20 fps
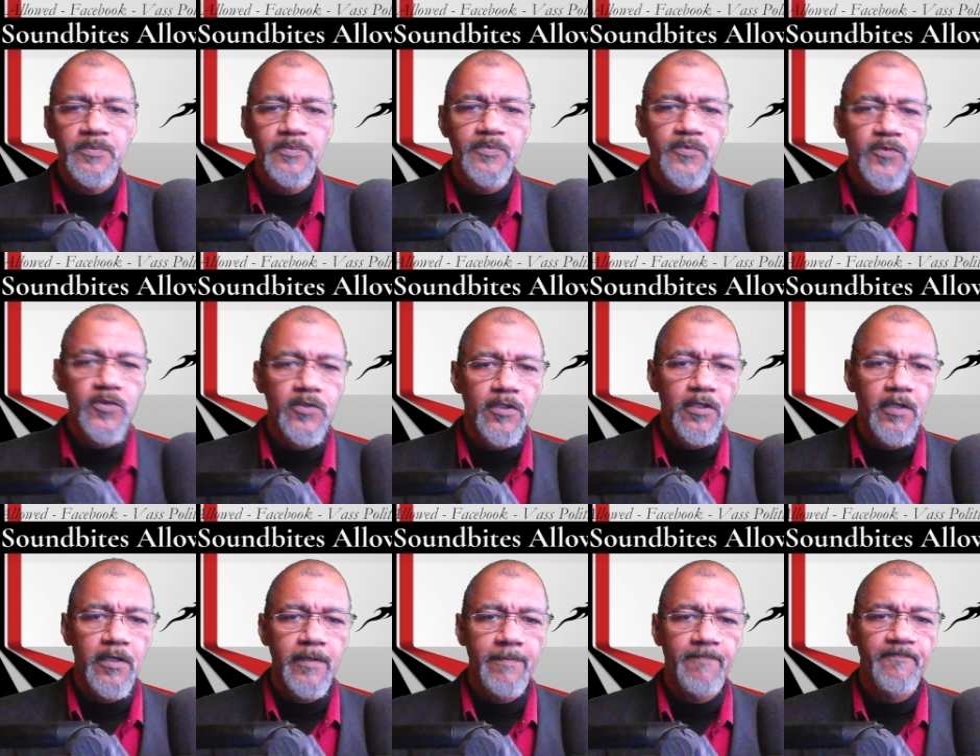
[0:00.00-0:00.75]

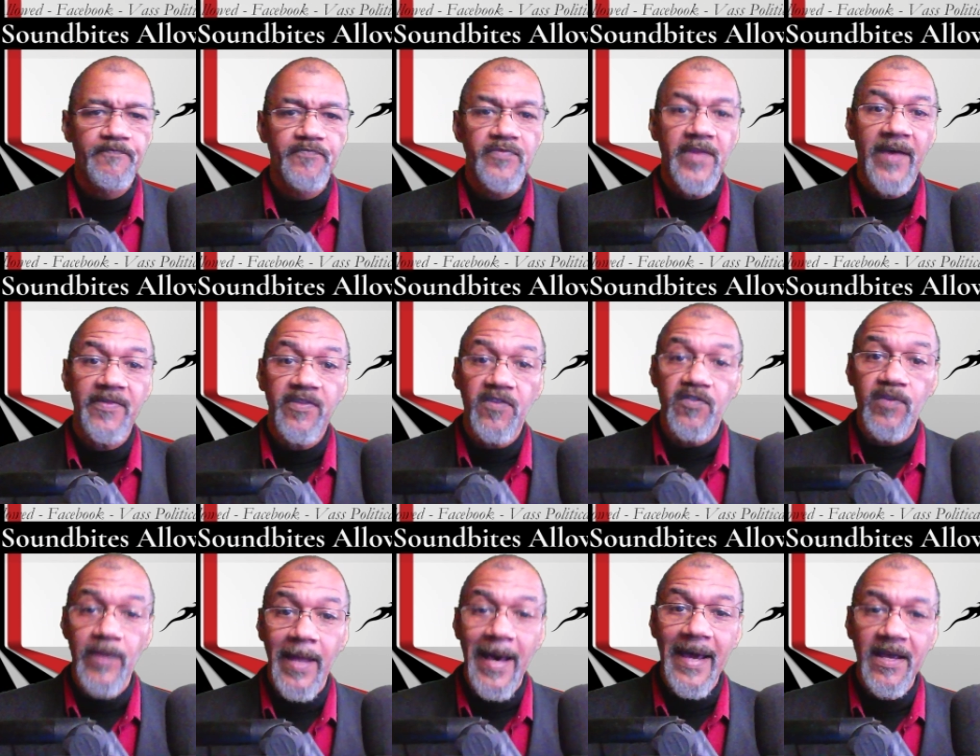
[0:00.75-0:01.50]
uh, that this
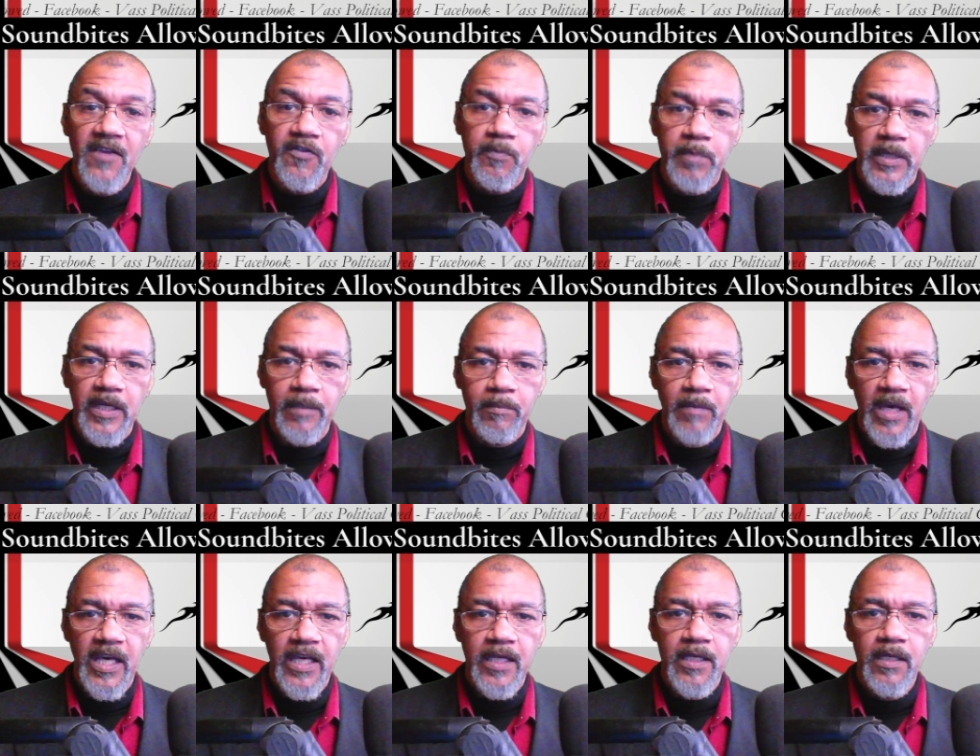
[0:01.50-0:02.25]
lie is being
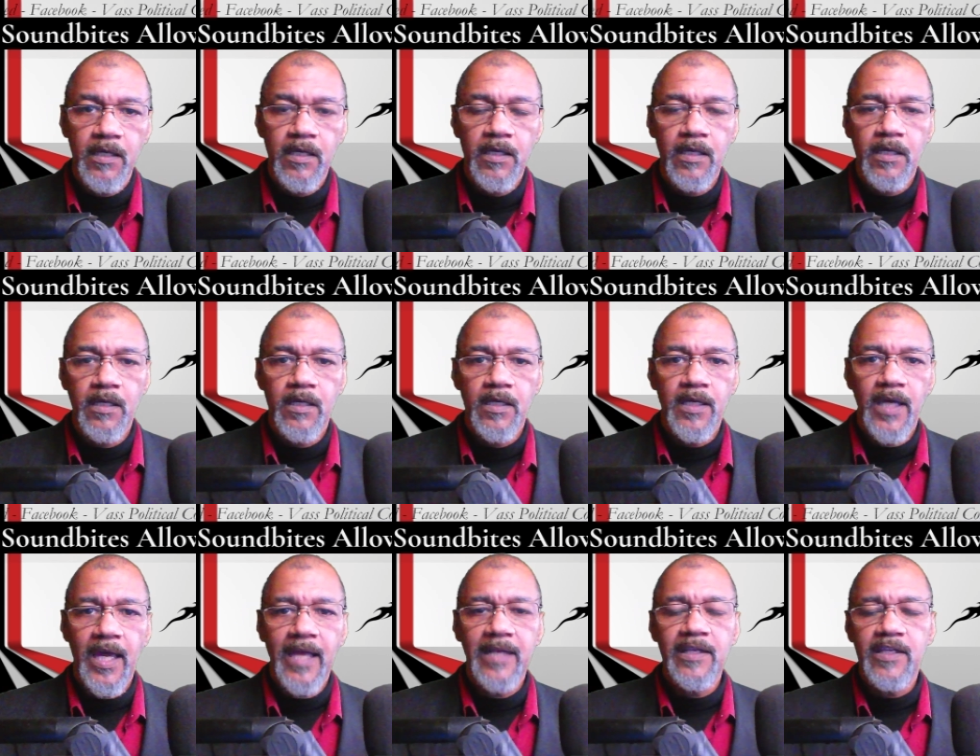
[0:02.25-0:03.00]
made,
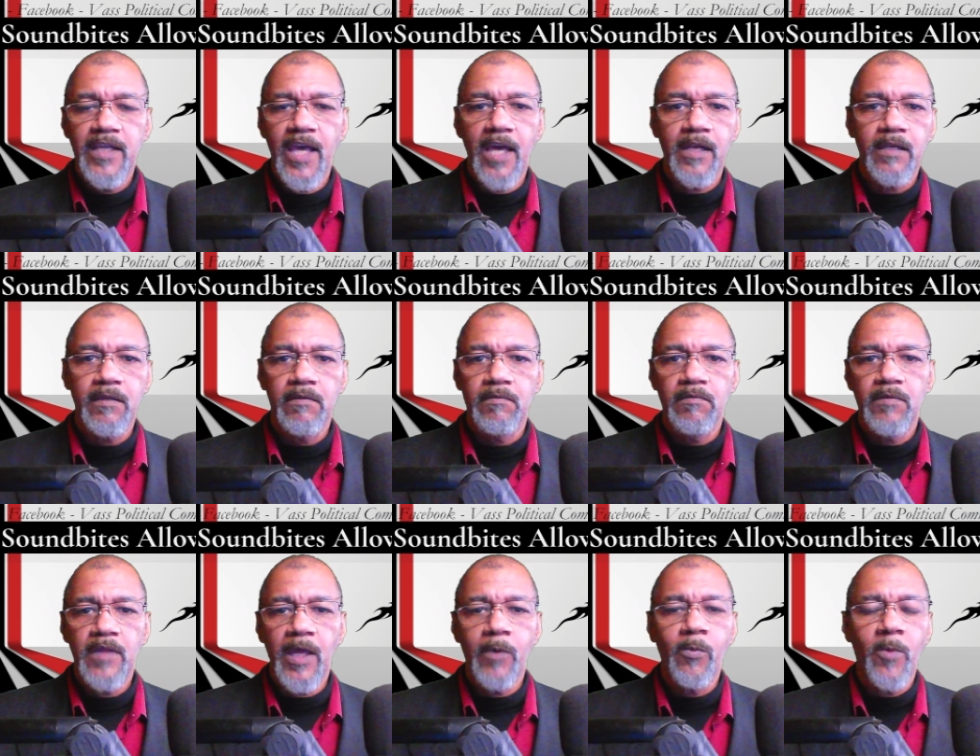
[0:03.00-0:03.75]
and yet
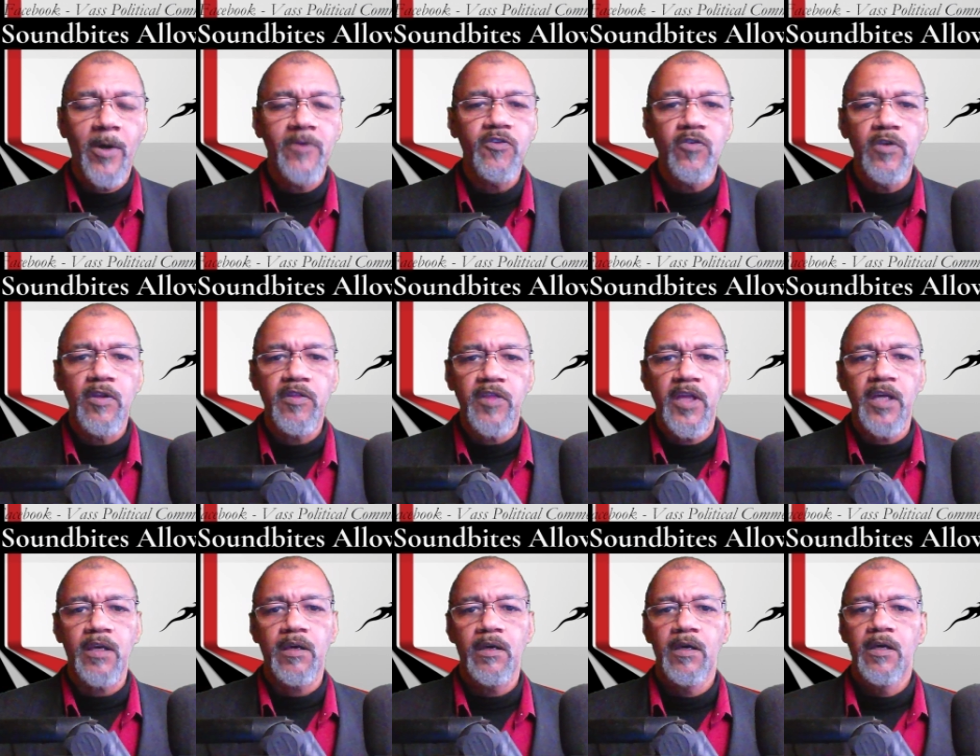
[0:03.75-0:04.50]
they want you to
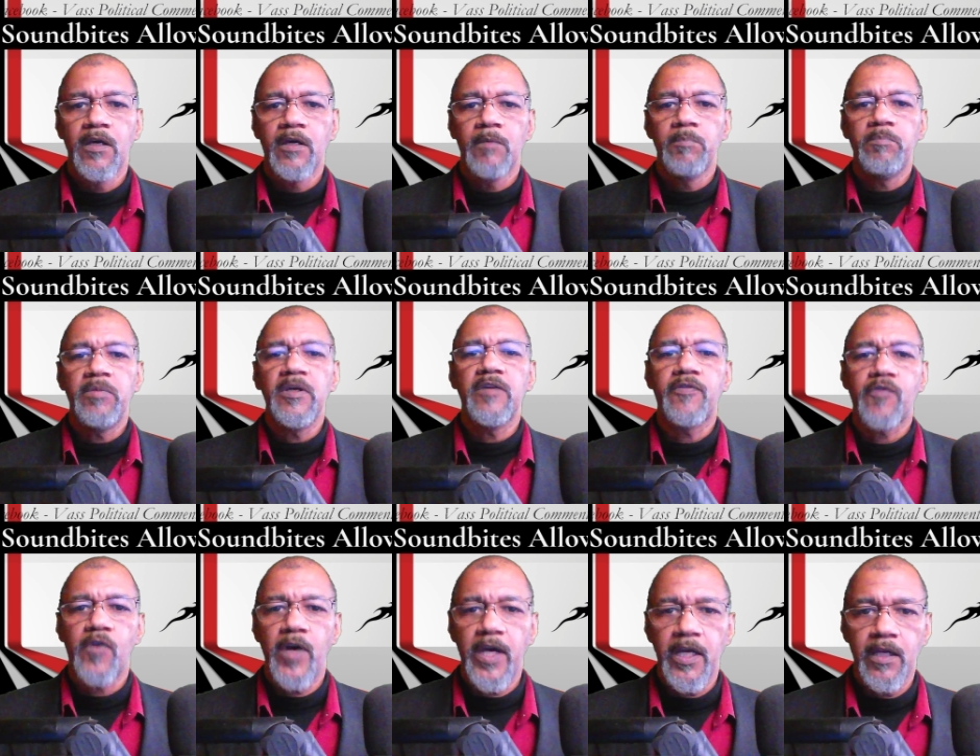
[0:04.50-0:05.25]
think, be
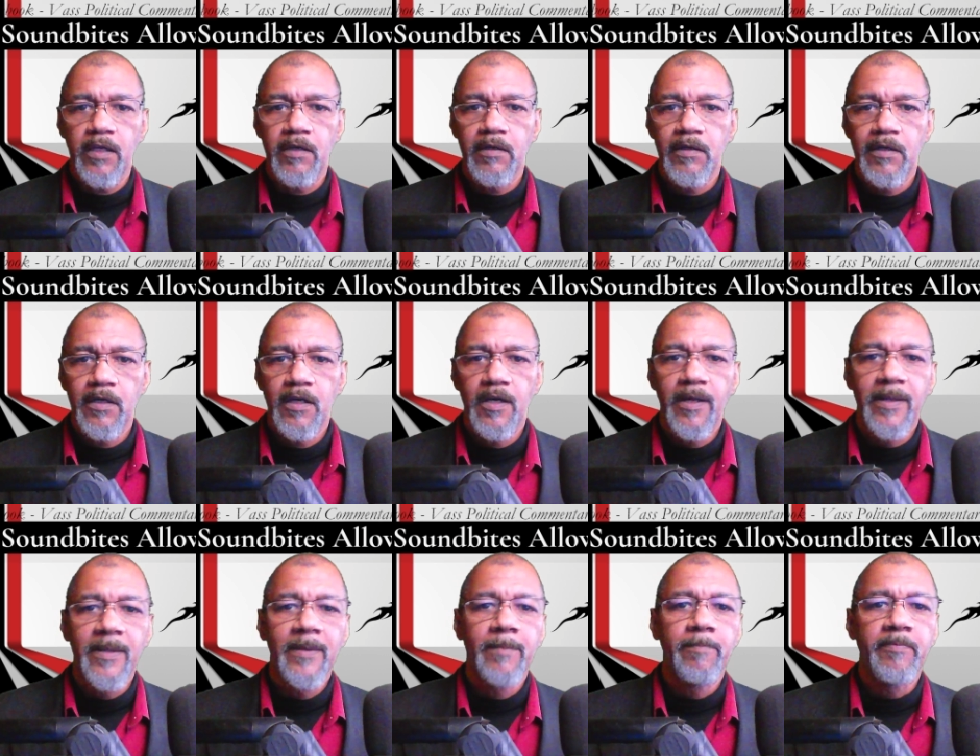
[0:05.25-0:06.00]
afraid,
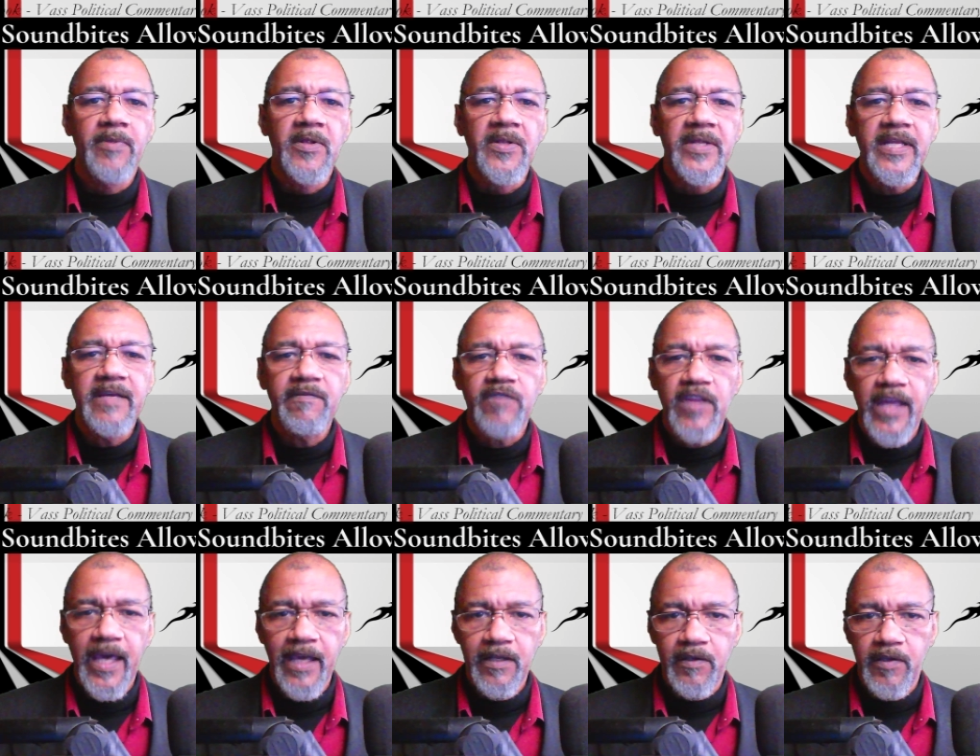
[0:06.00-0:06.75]
believe
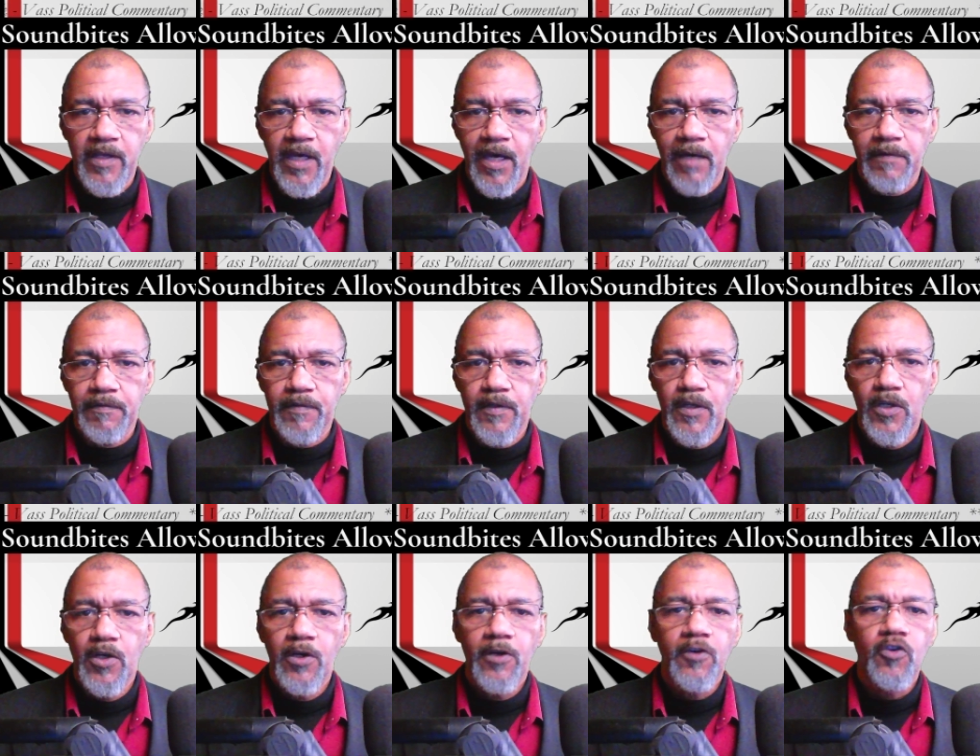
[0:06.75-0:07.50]
the ATF,
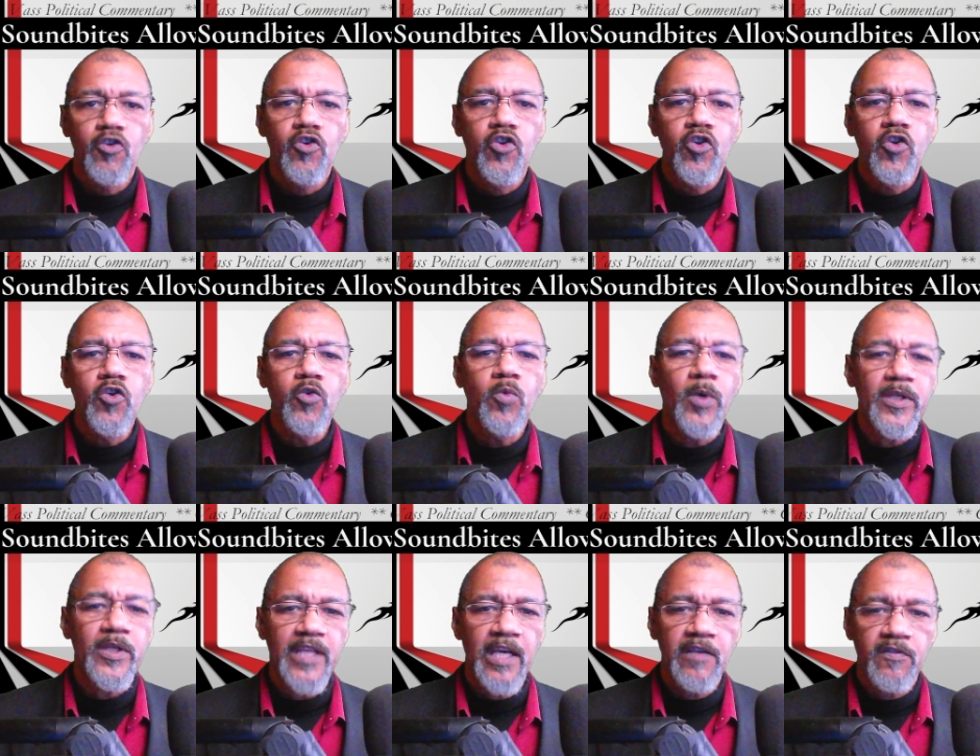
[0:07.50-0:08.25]
do
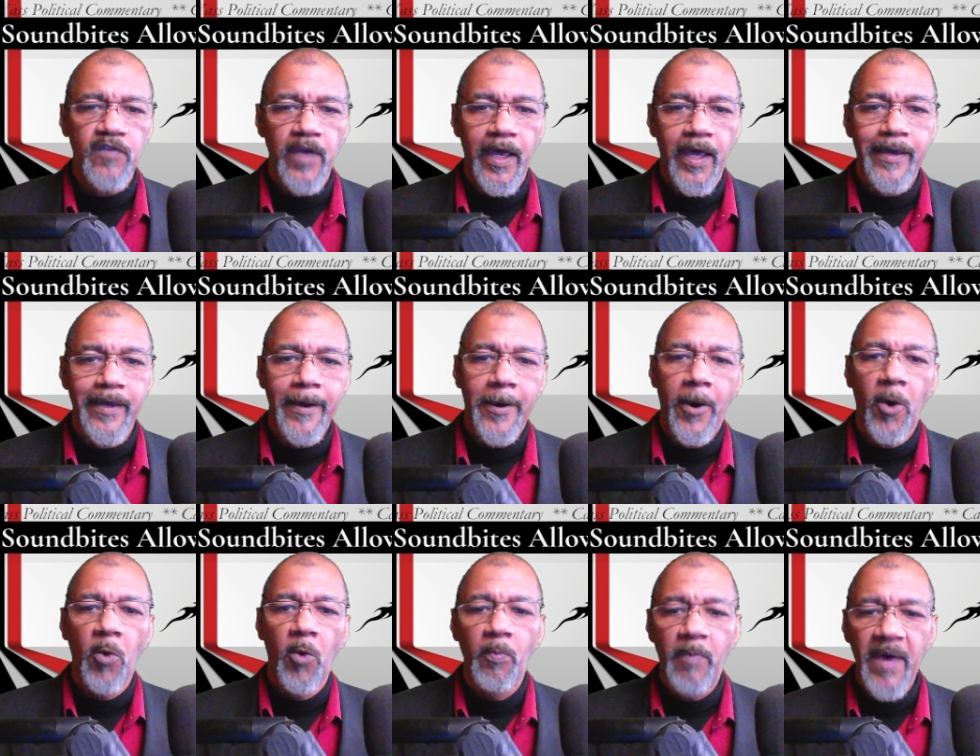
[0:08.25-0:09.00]
what they say,
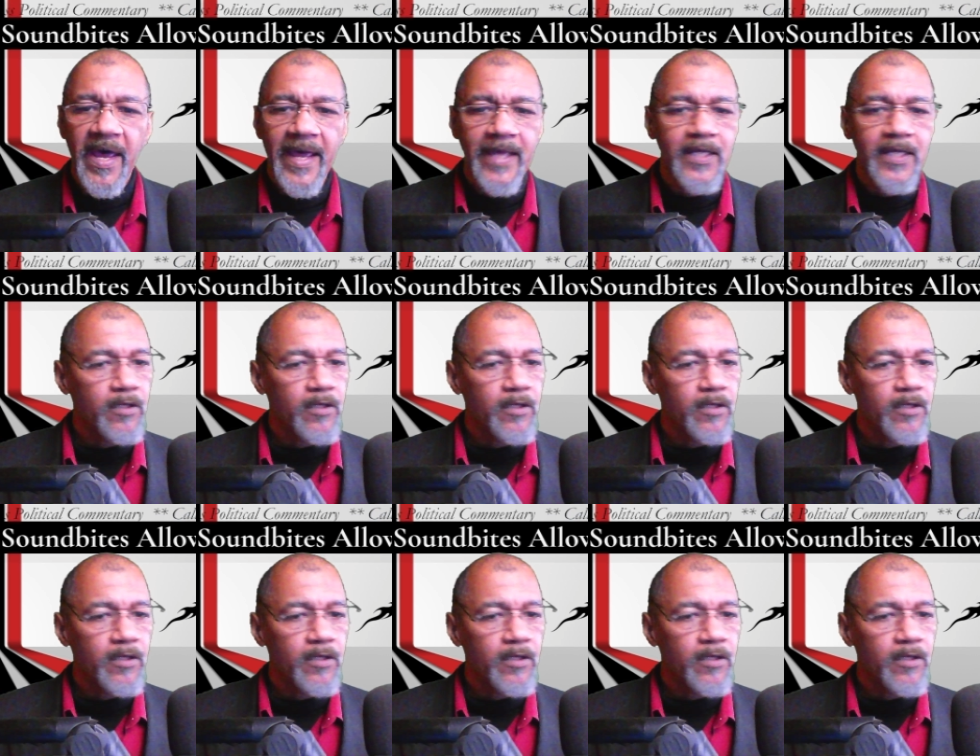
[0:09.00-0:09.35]
obey.